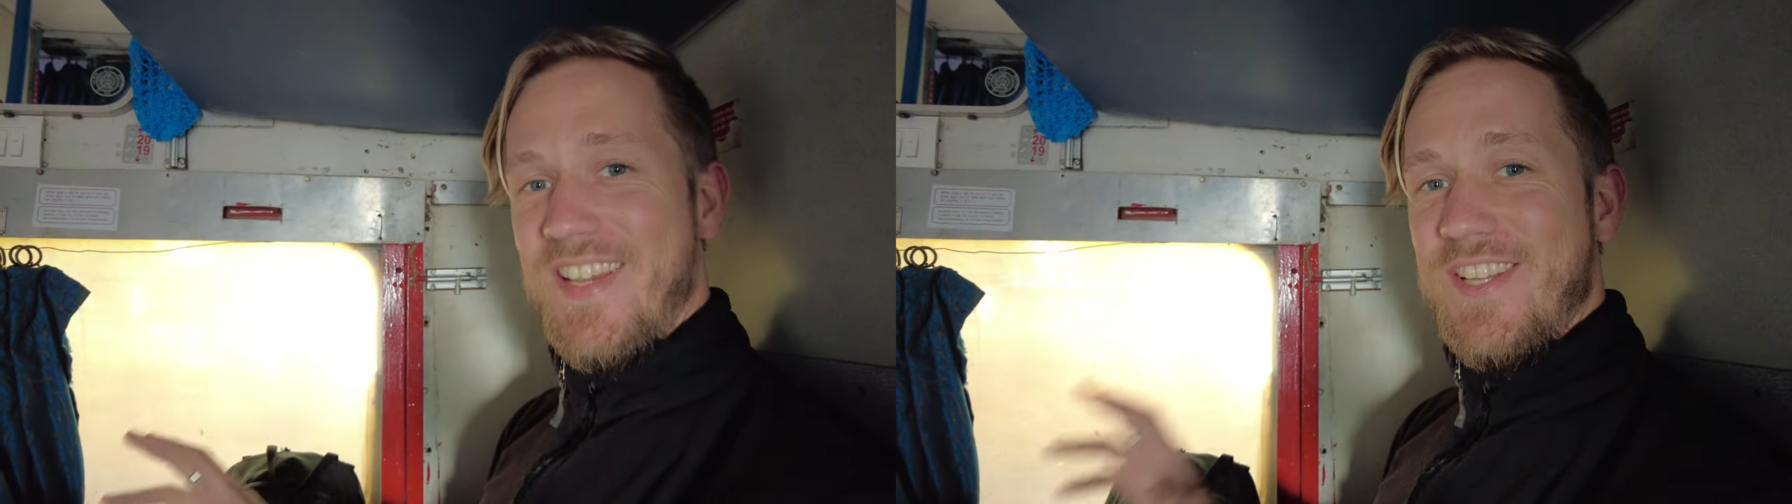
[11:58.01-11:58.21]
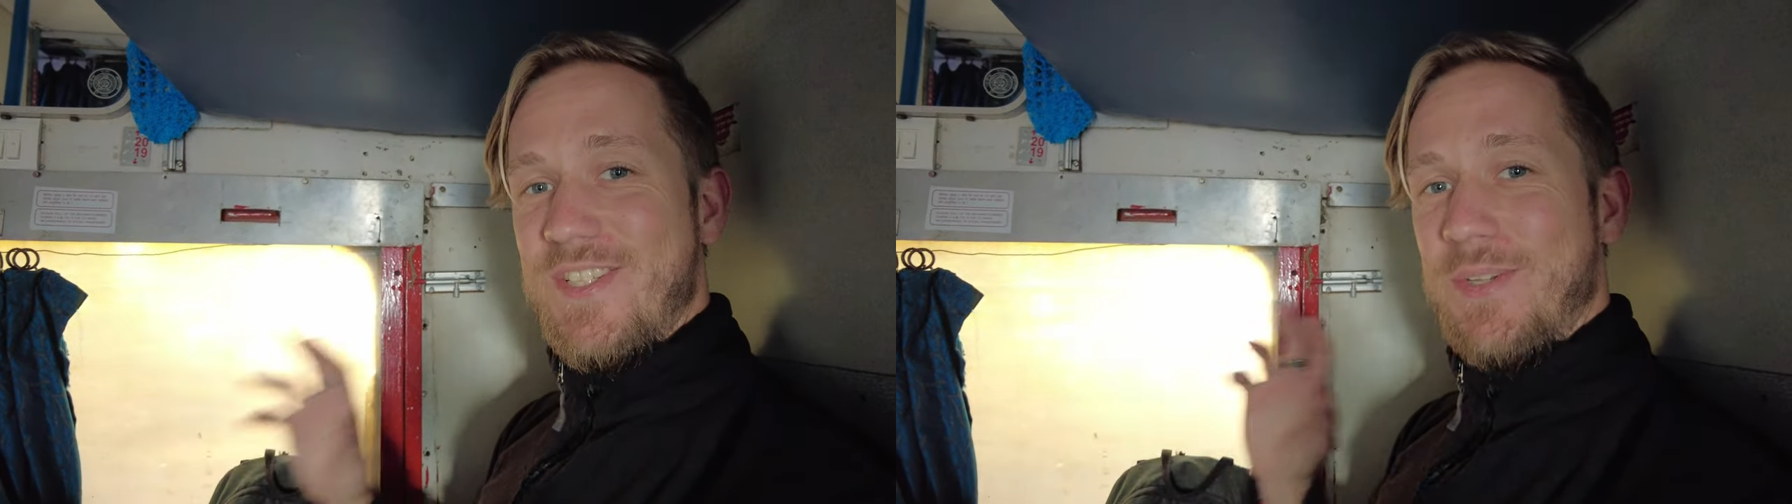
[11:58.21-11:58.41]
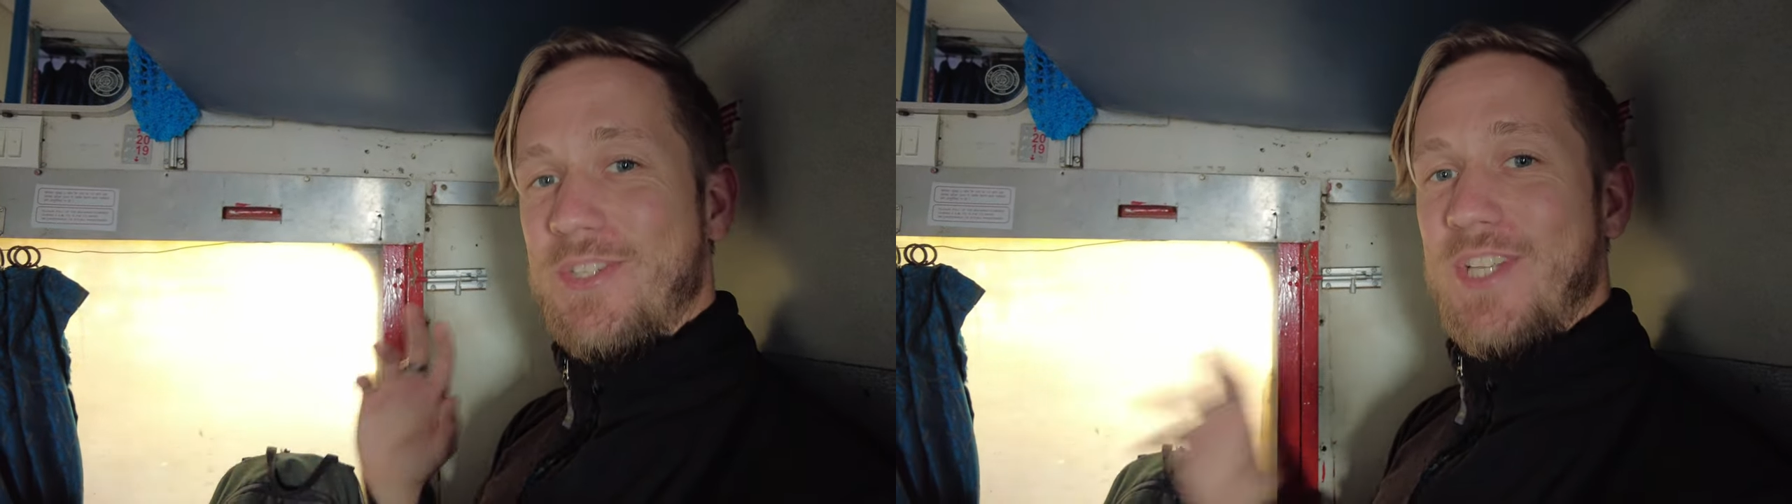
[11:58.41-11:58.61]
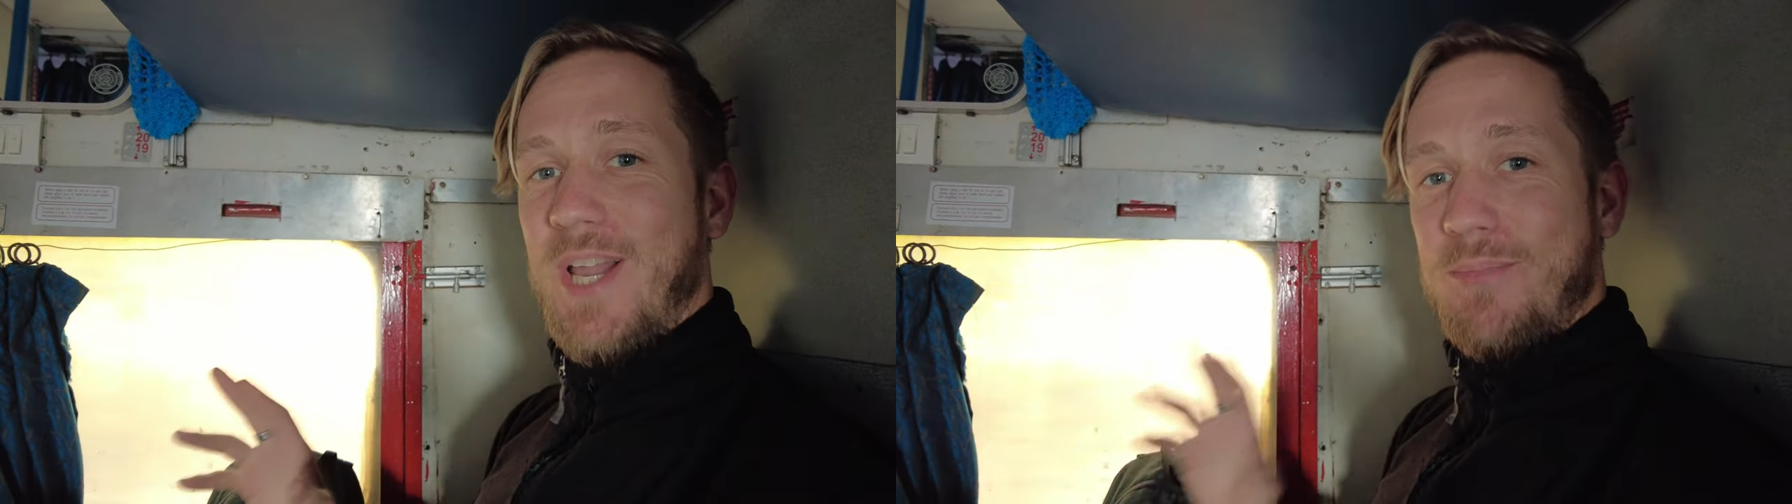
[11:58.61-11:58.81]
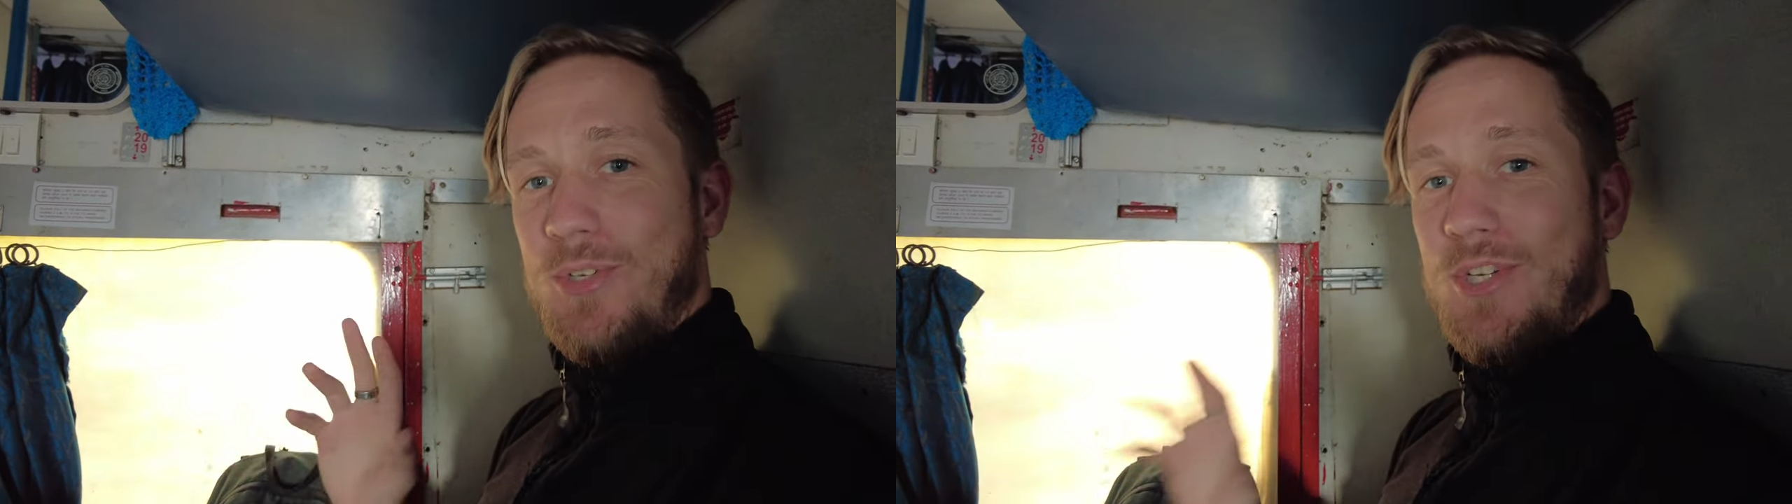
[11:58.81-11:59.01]
so it's
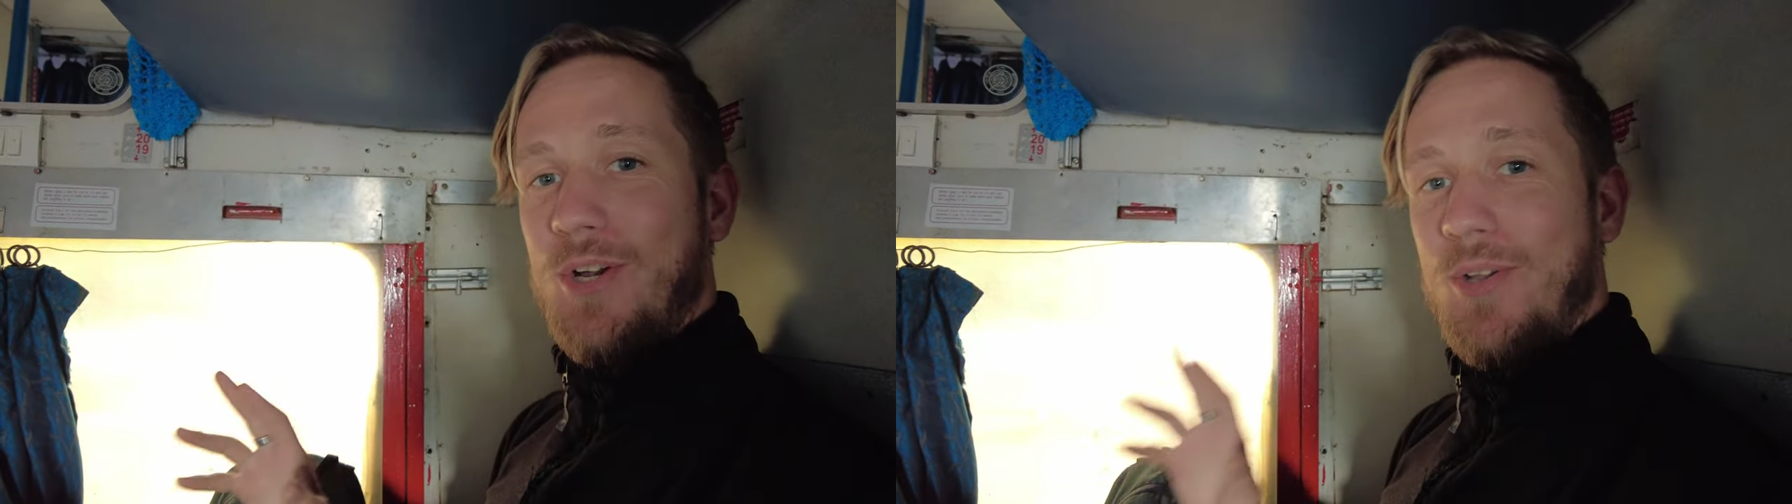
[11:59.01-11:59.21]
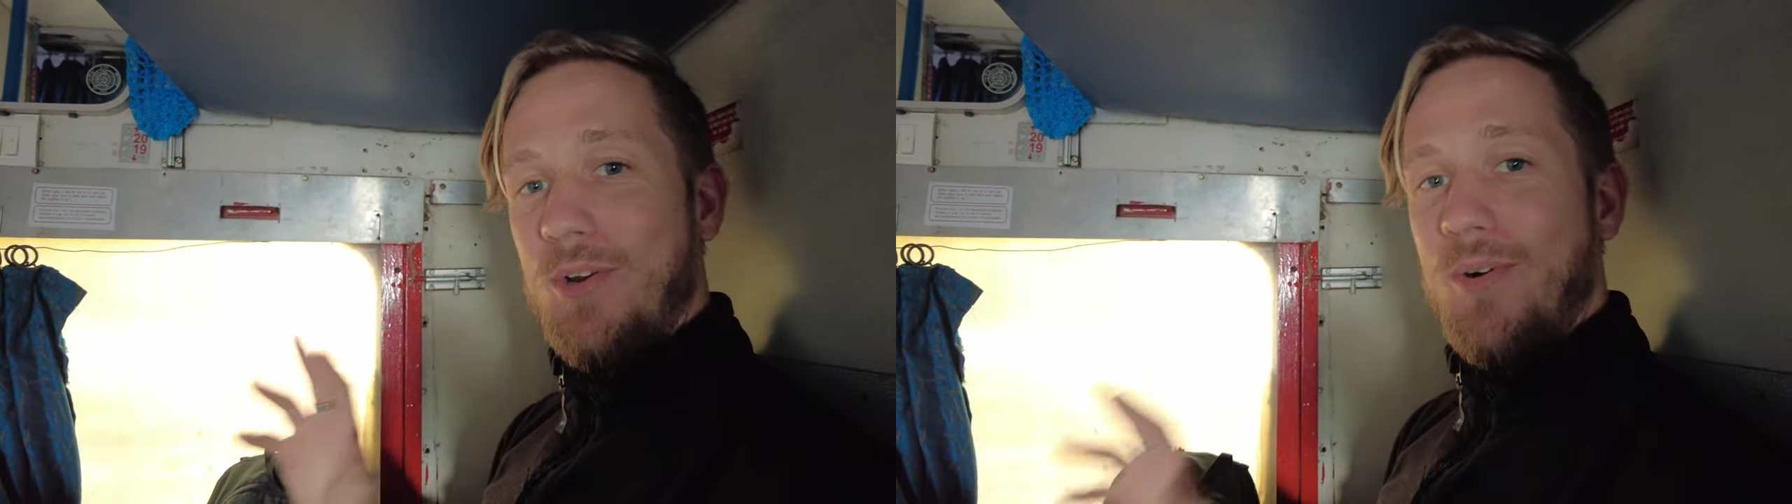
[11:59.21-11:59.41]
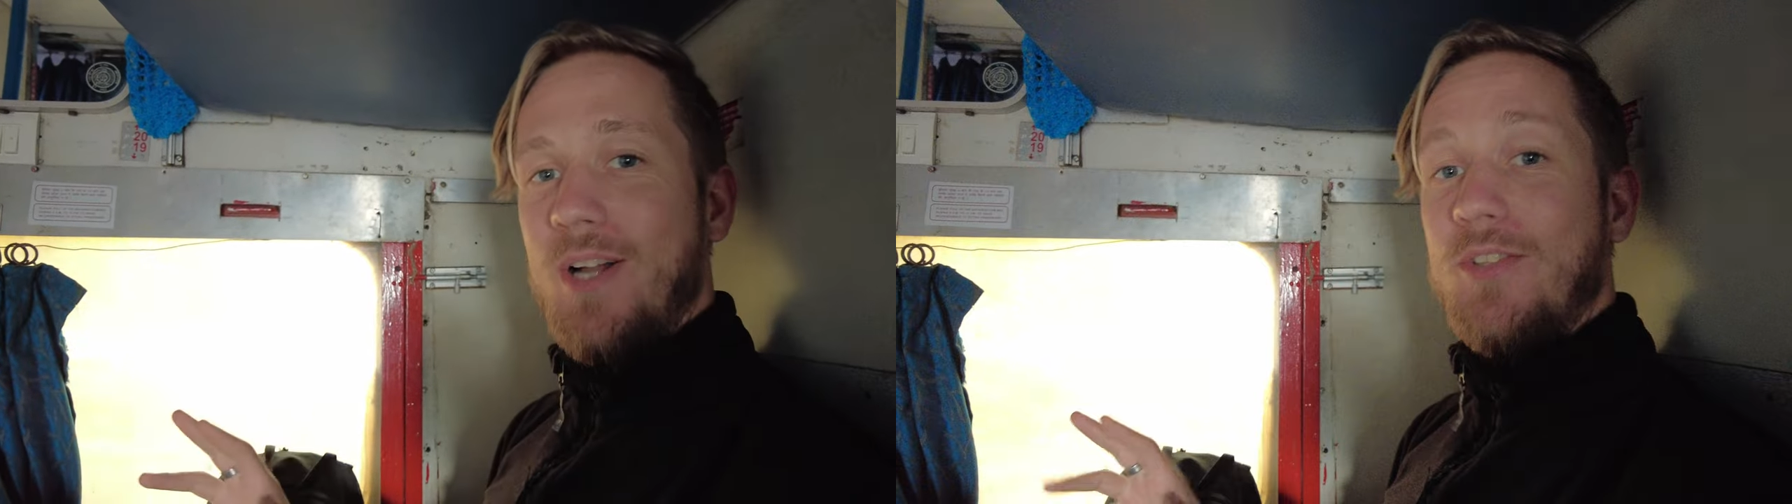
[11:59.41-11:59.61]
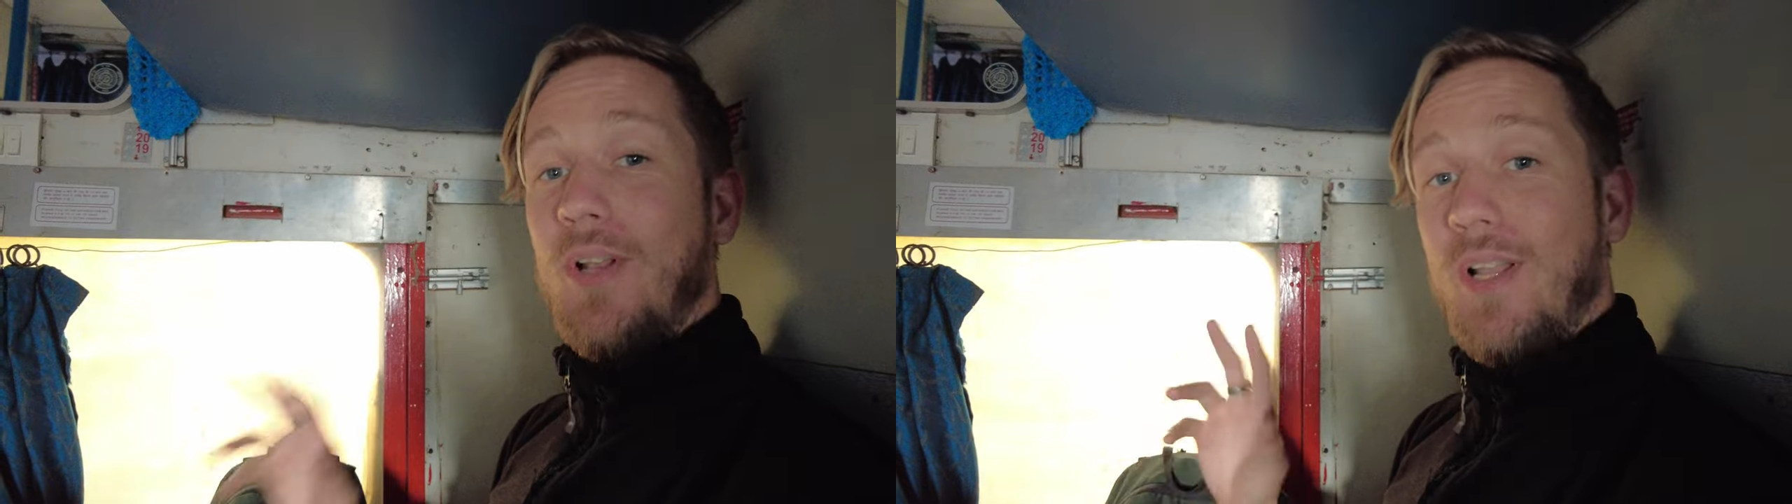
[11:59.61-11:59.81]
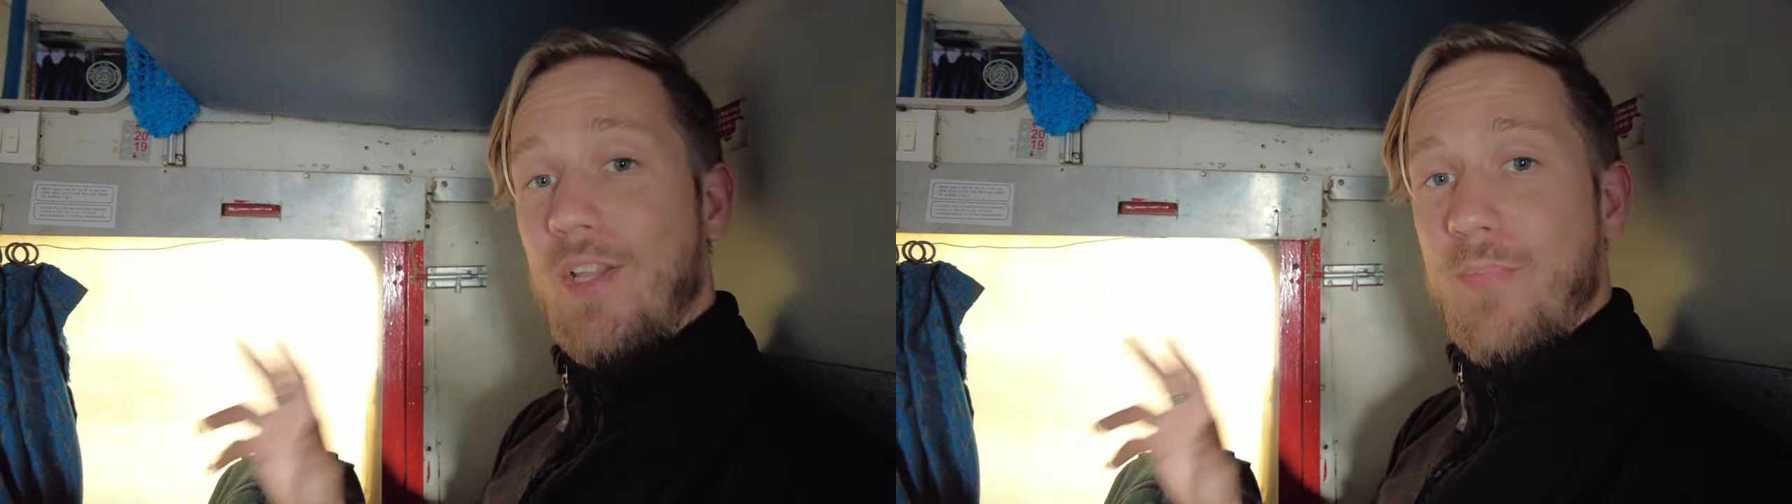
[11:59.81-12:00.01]
time to show you around a little